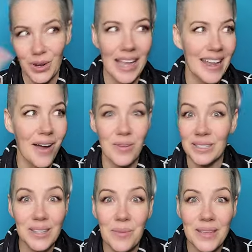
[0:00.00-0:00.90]
Try it
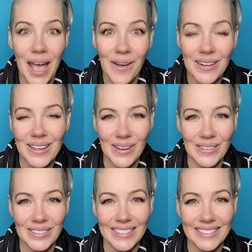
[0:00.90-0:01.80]
out. Tell me how it
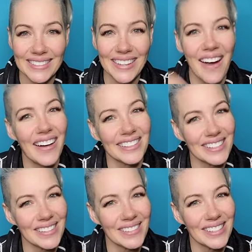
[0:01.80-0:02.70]
goes. I'll
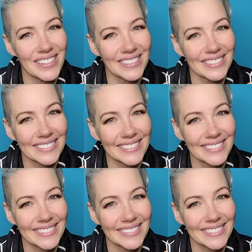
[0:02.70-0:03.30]
see you soon.